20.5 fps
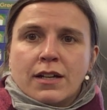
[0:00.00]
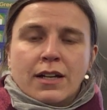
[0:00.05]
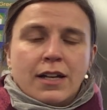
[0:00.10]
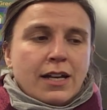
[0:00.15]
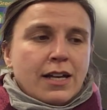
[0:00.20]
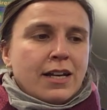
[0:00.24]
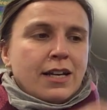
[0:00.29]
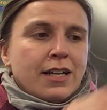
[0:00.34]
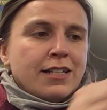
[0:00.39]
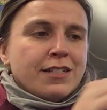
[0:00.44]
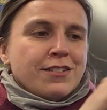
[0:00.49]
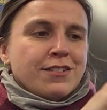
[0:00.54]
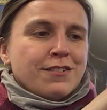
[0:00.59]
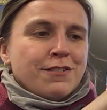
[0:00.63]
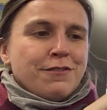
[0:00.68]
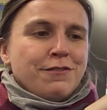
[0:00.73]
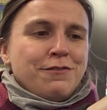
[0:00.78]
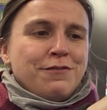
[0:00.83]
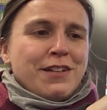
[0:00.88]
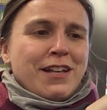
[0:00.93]
and 5.
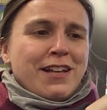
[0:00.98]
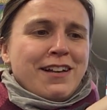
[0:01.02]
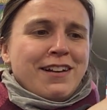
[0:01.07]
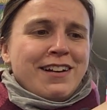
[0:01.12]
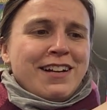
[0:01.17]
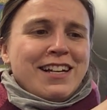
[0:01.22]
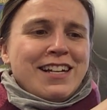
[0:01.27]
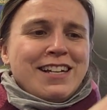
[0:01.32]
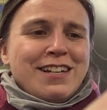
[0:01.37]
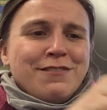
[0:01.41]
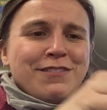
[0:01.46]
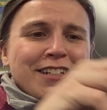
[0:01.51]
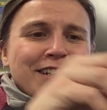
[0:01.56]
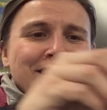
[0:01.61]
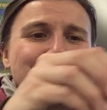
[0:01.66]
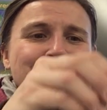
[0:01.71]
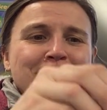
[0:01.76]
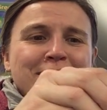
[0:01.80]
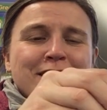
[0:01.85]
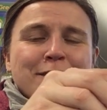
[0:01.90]
I
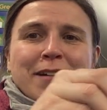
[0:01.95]
can just